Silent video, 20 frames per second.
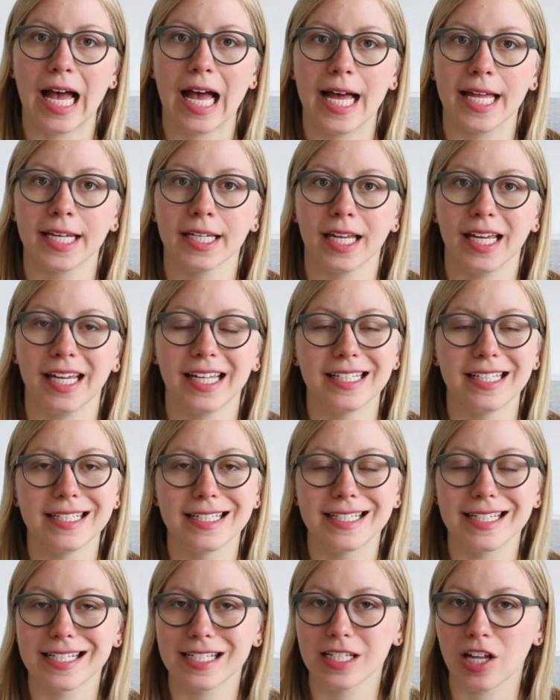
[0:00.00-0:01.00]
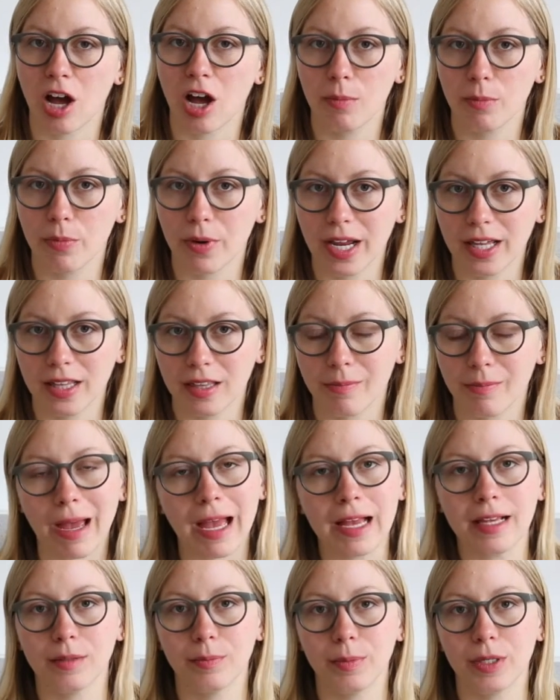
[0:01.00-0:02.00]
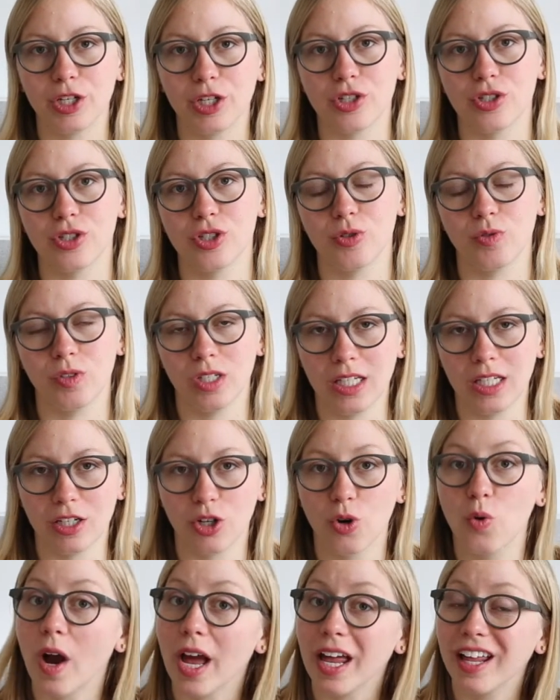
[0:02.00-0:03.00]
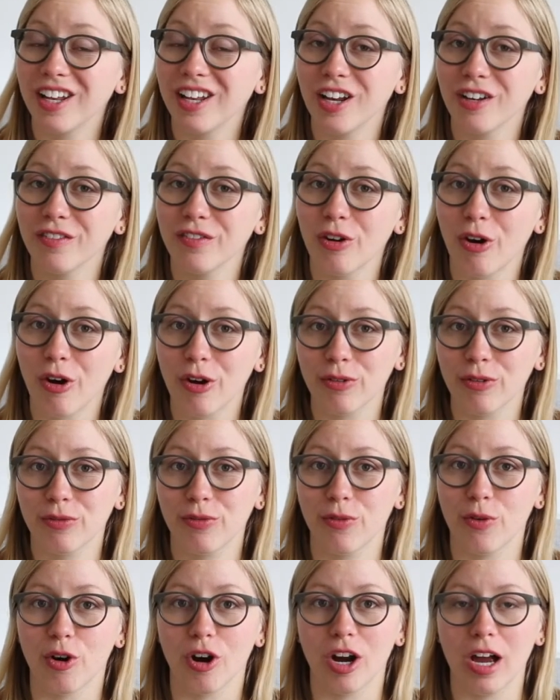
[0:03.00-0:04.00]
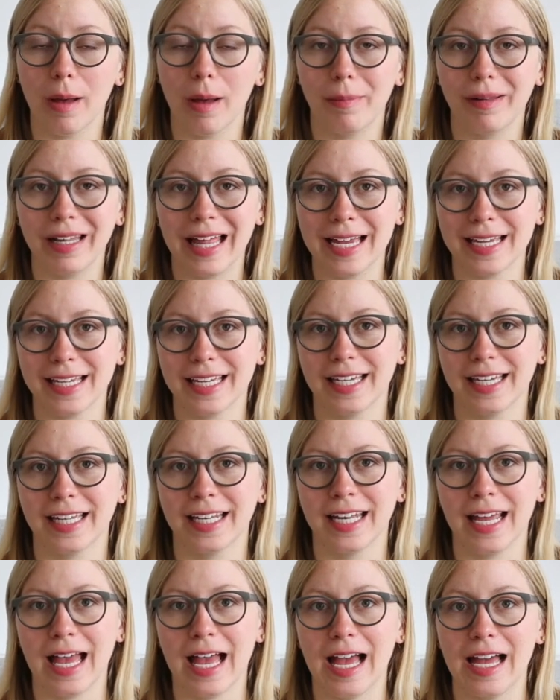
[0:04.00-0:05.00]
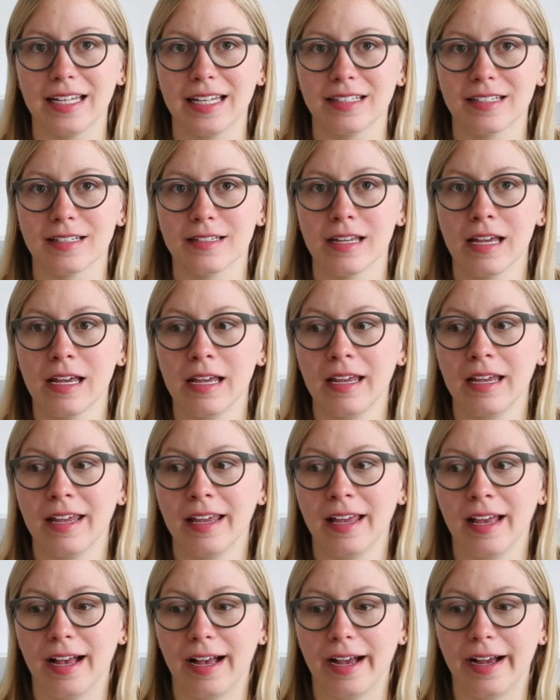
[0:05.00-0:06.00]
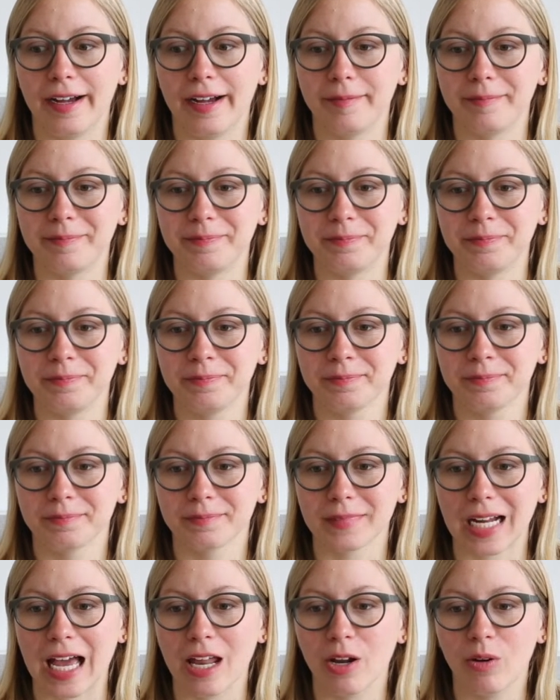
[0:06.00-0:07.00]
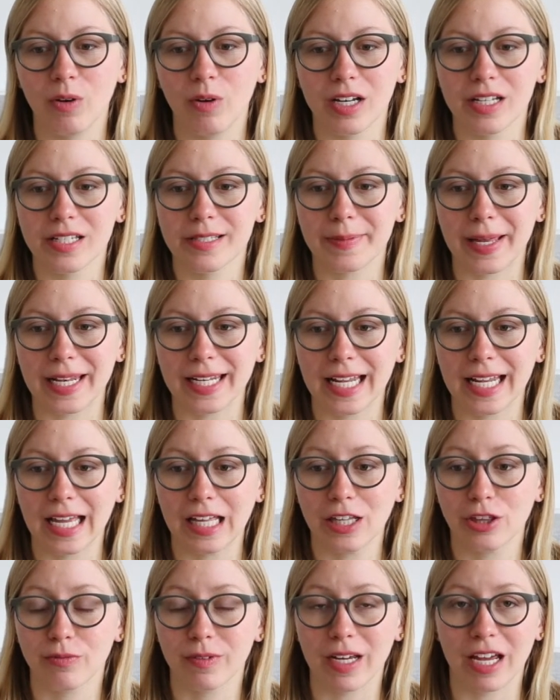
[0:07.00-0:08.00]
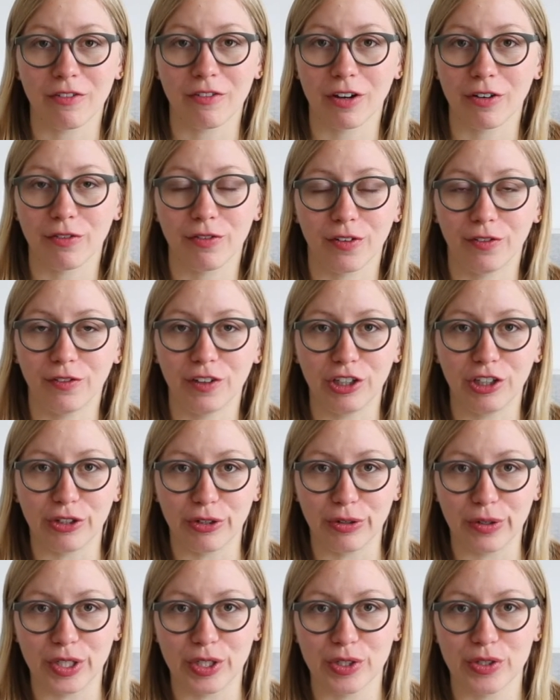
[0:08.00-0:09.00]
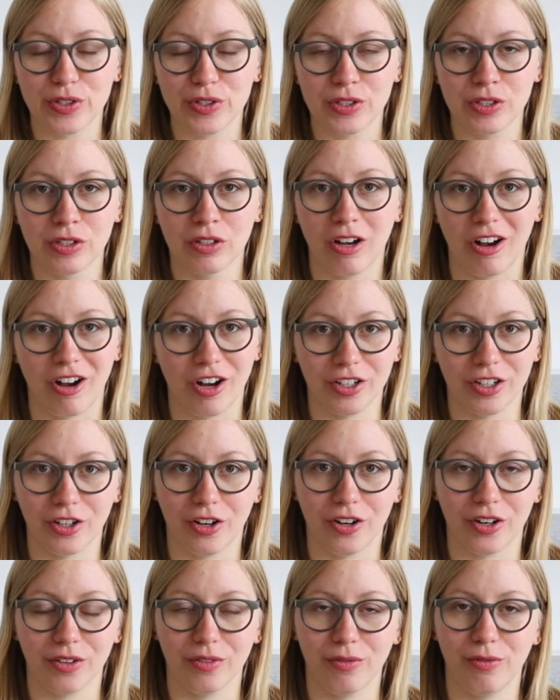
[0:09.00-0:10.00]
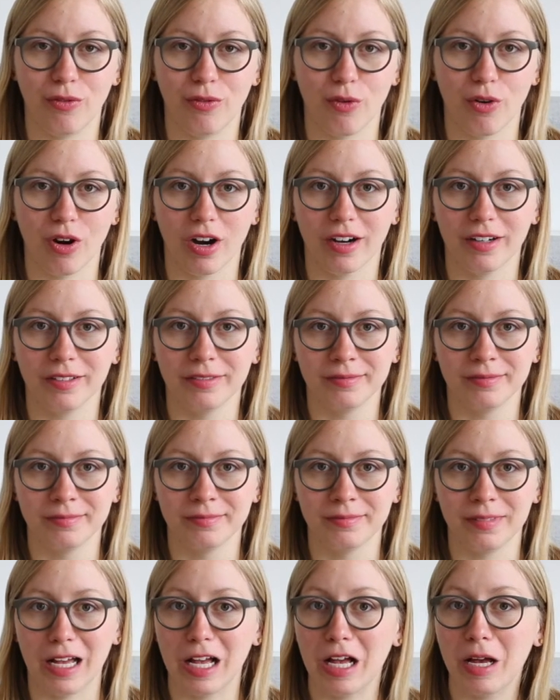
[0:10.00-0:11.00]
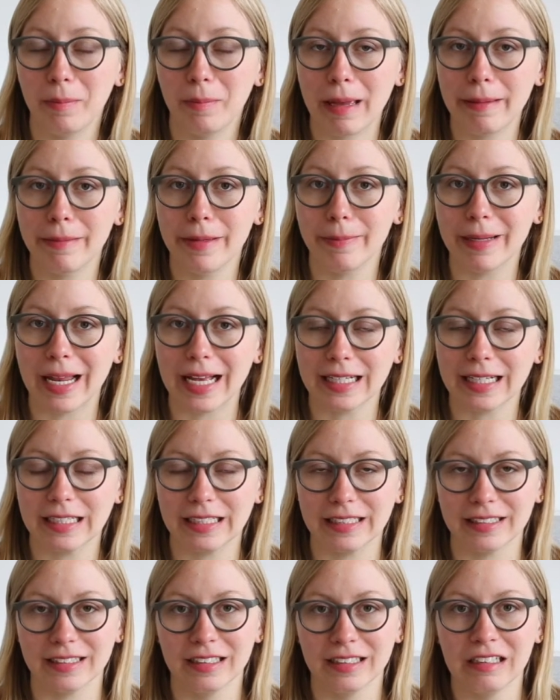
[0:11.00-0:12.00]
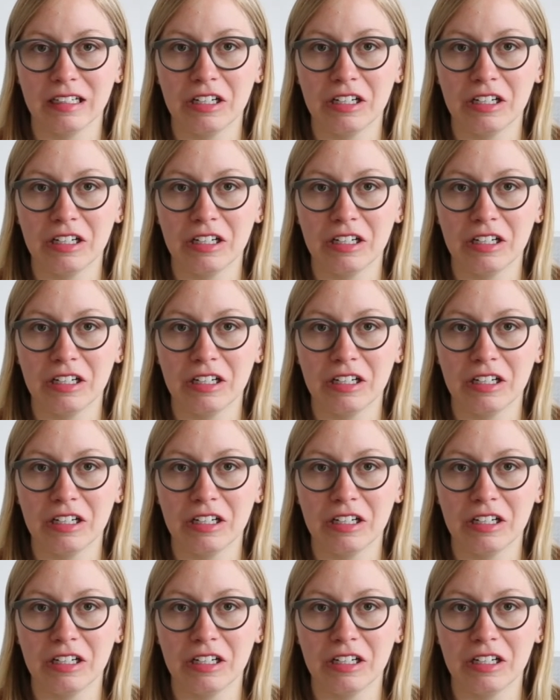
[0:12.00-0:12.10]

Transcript: and it does not break the bank, because you need quite a lot of yarn for a blanket, and I don't want to spend like 350 euros on yarn for a baby blanket.